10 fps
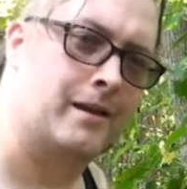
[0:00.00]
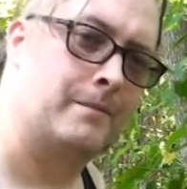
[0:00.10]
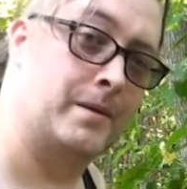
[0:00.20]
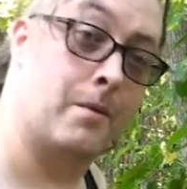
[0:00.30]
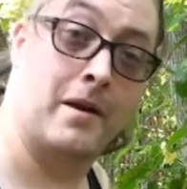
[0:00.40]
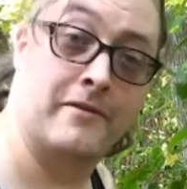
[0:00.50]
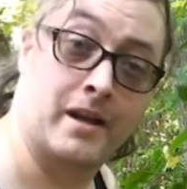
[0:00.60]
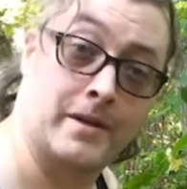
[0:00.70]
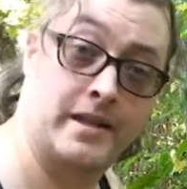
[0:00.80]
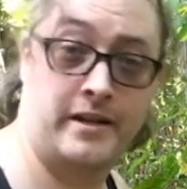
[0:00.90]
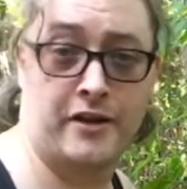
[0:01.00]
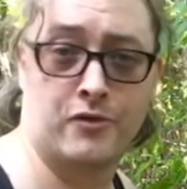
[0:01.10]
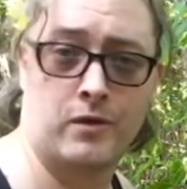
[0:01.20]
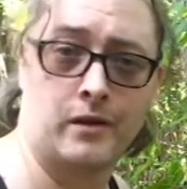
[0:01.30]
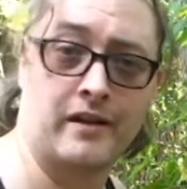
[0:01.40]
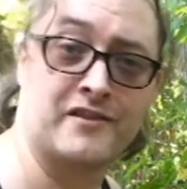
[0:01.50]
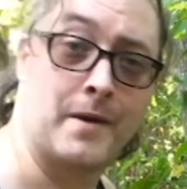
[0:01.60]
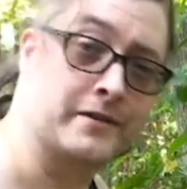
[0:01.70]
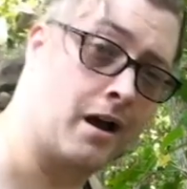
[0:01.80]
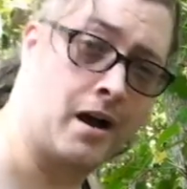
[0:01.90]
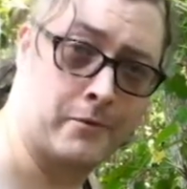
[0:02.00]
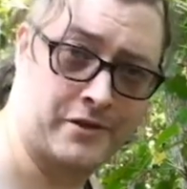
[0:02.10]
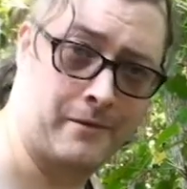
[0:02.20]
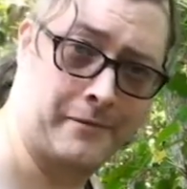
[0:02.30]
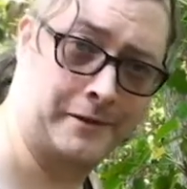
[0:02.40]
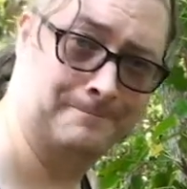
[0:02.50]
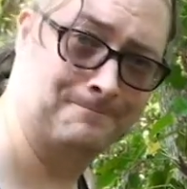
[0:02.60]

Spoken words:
People might think I'm a teenager with a lot of spare time or something.